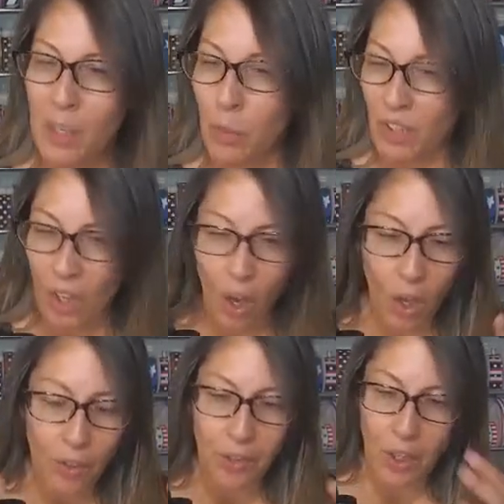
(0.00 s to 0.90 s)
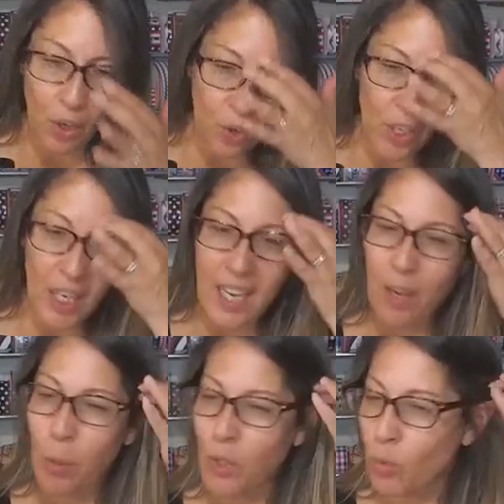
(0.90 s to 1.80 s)
was all dirty. It
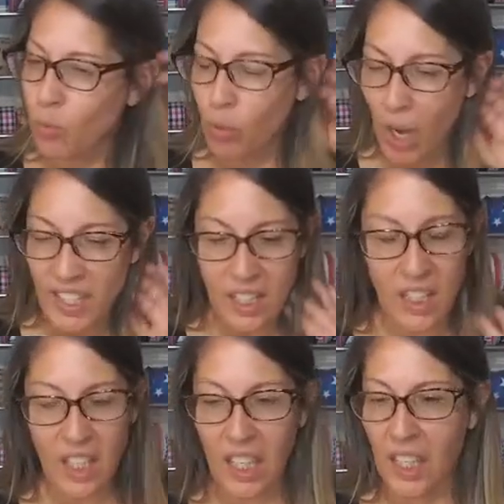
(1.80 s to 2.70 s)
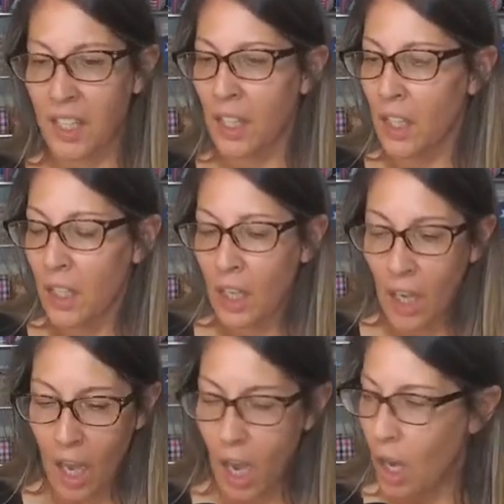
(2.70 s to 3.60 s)
was rusted.
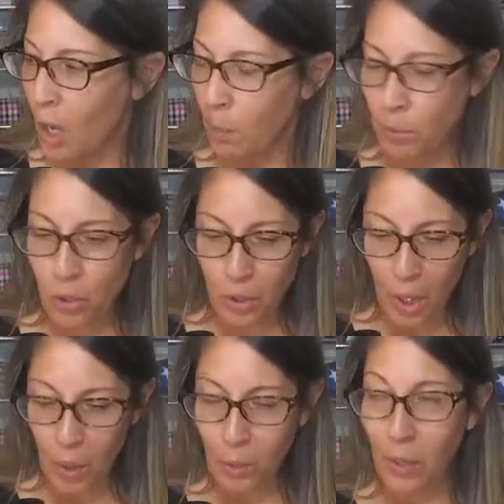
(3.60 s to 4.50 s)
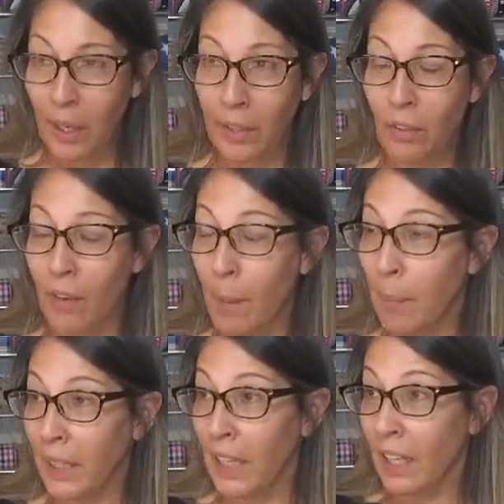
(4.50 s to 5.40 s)
So I grabbed my
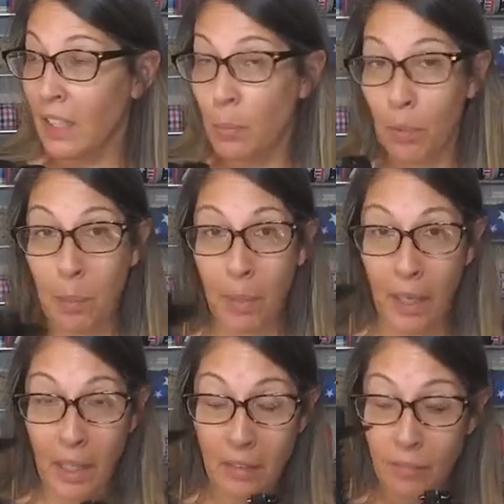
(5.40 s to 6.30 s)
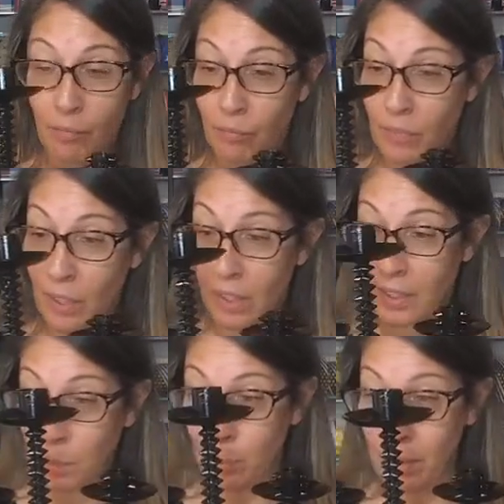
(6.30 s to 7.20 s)
can of spray paint. I
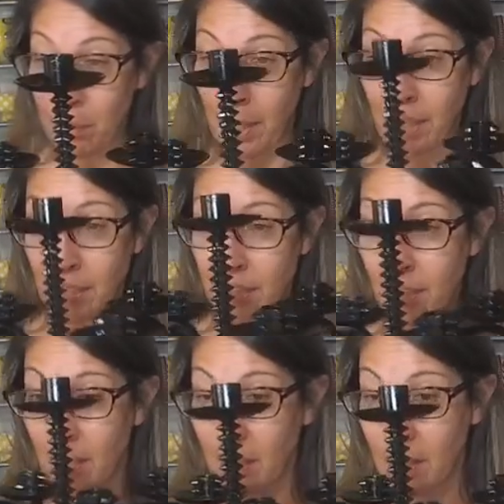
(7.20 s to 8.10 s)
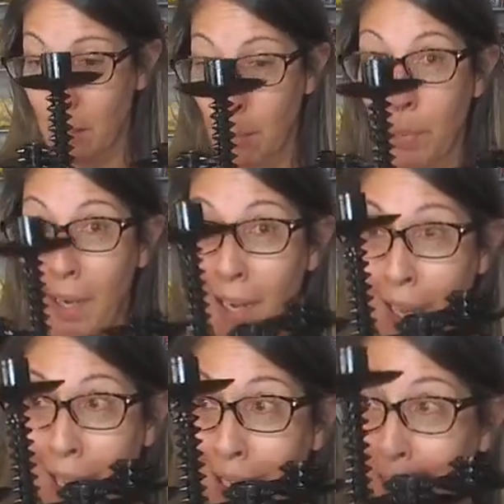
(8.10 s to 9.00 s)
spray painted it
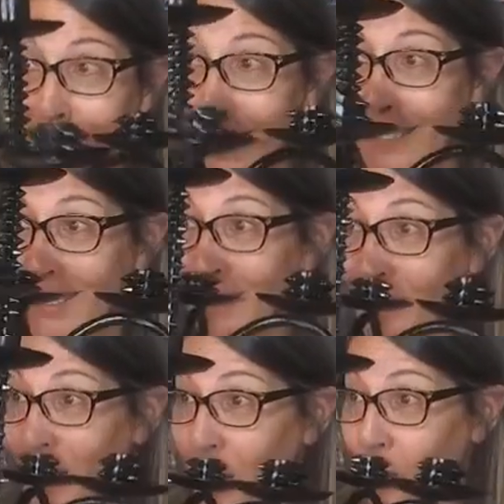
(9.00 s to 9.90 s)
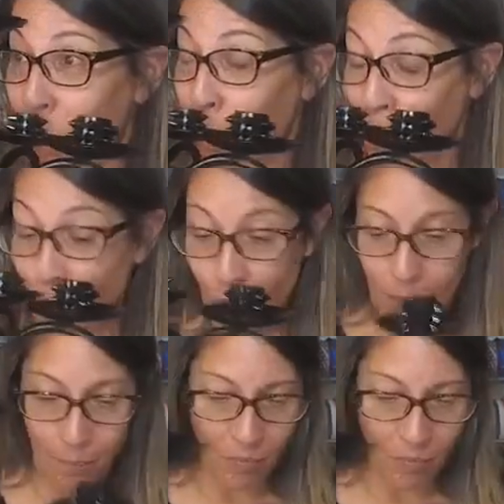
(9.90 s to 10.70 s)
black, of course.